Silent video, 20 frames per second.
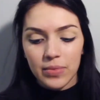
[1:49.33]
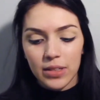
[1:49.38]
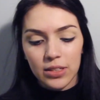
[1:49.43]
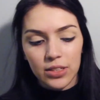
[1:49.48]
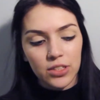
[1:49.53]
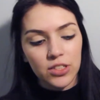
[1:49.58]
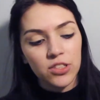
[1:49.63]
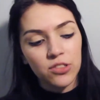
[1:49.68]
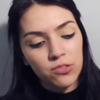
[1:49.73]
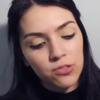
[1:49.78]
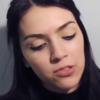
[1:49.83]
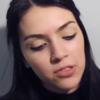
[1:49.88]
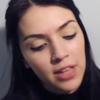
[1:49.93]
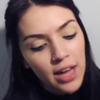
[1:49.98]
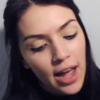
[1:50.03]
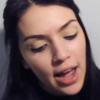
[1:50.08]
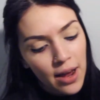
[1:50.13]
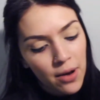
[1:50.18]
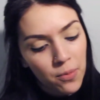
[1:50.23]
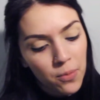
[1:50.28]
the school
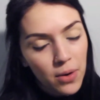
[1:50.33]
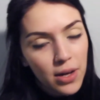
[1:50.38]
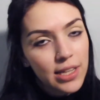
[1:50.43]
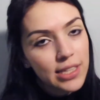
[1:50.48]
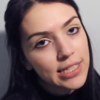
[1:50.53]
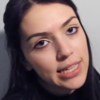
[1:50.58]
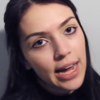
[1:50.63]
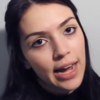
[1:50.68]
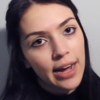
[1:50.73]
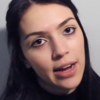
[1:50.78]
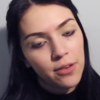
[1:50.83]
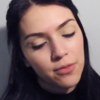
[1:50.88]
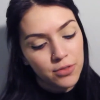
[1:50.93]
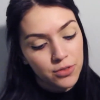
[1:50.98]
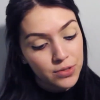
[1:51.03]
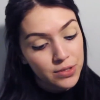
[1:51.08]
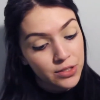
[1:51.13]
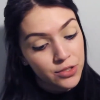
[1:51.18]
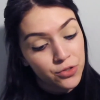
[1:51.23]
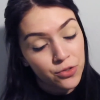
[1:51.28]
that I was at,
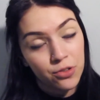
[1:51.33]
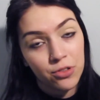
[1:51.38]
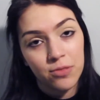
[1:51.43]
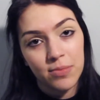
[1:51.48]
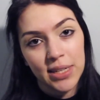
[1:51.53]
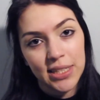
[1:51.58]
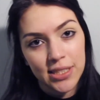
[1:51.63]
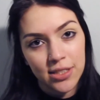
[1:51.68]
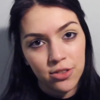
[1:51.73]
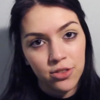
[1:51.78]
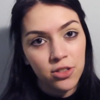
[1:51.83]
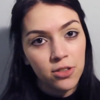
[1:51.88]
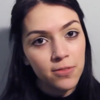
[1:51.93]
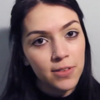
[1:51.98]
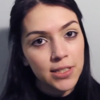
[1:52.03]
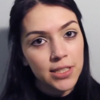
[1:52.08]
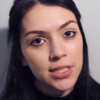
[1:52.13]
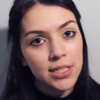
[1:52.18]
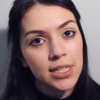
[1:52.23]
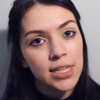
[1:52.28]
which was George Mason
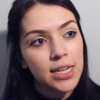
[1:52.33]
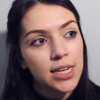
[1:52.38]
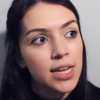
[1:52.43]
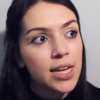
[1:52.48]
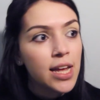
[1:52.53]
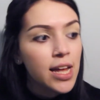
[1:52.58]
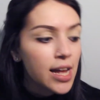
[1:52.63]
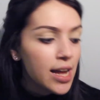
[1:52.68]
University,